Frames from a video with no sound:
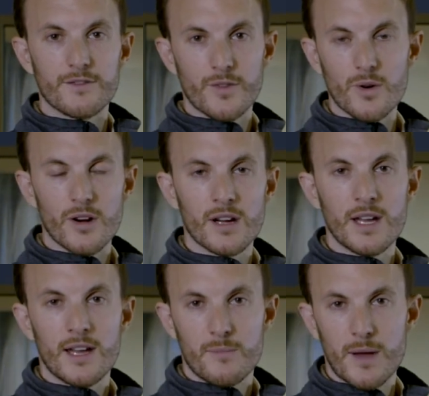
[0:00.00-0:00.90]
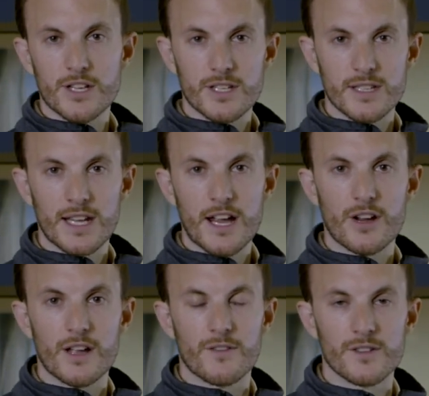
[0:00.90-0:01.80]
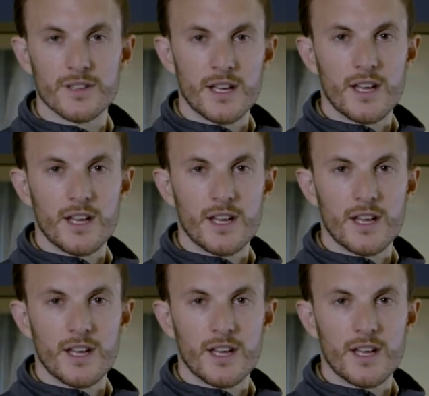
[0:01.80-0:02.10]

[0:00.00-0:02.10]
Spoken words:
for patients and caregivers.